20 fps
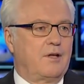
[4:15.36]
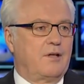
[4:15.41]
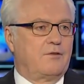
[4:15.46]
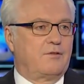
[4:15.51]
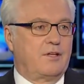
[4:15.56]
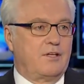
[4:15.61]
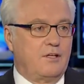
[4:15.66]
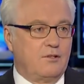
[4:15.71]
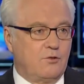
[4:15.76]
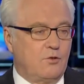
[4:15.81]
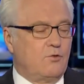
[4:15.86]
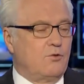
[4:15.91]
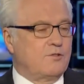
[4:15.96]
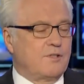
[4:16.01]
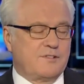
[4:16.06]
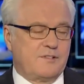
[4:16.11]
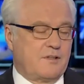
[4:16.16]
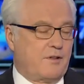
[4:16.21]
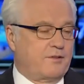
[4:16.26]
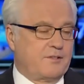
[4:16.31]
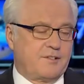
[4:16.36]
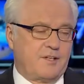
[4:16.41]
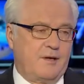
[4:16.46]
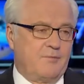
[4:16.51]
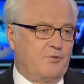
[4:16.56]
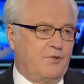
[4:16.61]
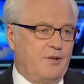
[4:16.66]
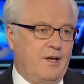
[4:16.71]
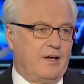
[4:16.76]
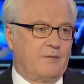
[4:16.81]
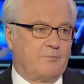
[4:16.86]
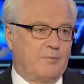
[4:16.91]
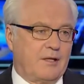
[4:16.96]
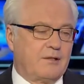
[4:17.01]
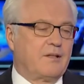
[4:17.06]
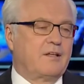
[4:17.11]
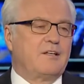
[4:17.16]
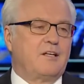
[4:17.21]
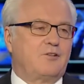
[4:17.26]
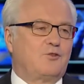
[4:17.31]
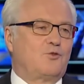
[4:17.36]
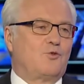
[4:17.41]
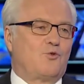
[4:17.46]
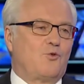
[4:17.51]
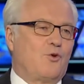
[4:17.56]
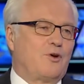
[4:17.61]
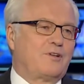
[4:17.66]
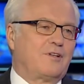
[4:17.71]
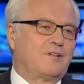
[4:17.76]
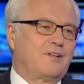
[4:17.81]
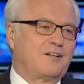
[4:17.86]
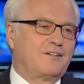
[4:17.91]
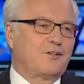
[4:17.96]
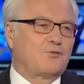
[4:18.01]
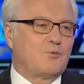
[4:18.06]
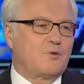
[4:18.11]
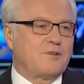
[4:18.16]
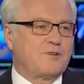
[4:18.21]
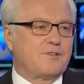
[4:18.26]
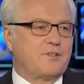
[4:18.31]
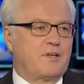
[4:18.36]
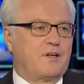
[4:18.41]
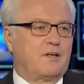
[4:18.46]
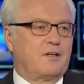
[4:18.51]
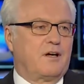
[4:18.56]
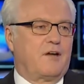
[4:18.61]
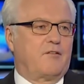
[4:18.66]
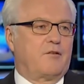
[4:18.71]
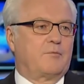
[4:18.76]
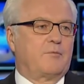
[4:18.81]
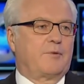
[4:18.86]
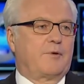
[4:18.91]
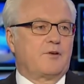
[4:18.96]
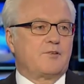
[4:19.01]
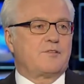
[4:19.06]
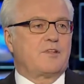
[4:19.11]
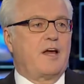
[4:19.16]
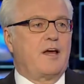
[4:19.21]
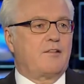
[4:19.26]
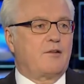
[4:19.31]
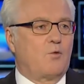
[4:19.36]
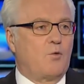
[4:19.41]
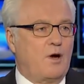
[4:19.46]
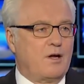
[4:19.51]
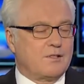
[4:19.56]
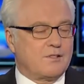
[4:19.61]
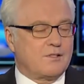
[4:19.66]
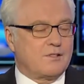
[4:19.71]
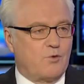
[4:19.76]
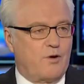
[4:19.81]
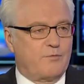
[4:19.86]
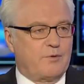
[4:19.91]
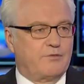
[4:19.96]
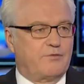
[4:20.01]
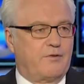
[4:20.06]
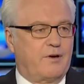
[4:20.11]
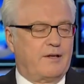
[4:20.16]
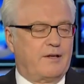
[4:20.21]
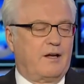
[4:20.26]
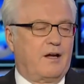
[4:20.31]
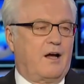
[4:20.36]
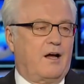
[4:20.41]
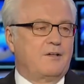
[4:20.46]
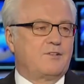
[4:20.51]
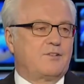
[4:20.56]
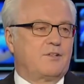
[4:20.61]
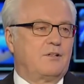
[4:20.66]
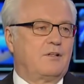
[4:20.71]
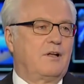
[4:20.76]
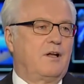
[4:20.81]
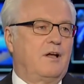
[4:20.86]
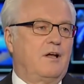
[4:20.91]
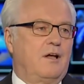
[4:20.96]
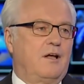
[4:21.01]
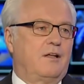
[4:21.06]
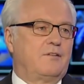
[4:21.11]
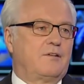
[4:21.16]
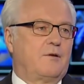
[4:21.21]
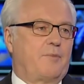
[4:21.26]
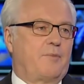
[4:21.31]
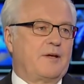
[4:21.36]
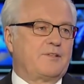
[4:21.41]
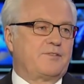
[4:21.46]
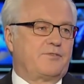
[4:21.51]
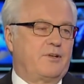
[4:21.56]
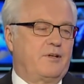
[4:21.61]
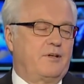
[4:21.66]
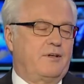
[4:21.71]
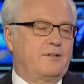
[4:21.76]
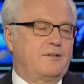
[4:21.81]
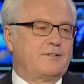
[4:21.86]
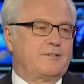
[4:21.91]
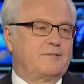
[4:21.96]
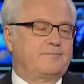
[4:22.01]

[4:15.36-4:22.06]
They need to do the same thing, but they need to coordinate it with the Syrian government, because they are the ones who have been fighting ISIL in the past 3 years.